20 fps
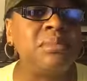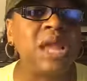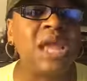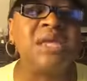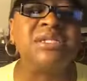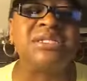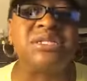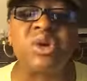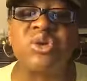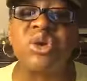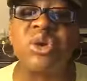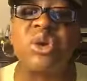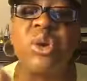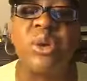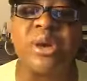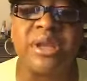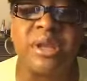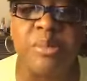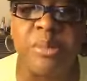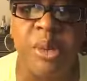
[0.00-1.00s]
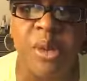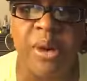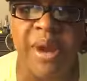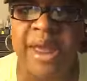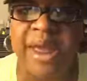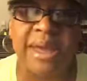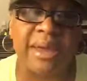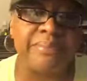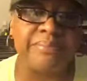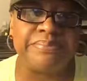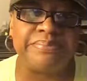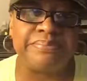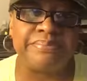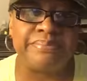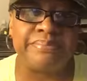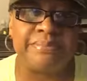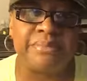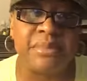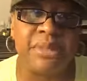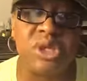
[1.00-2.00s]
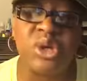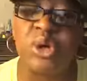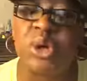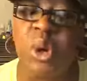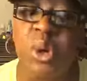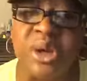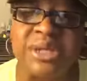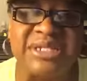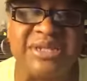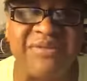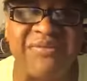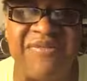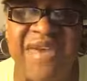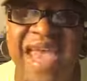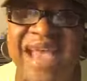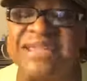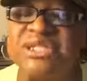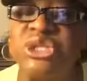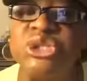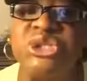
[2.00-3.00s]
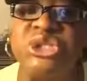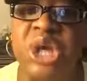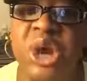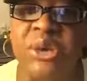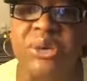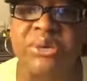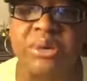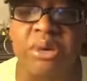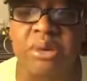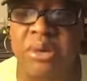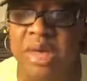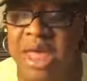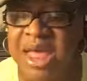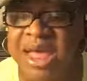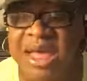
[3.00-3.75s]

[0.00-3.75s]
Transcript: So you're going to pray. You're going to fast. Journal.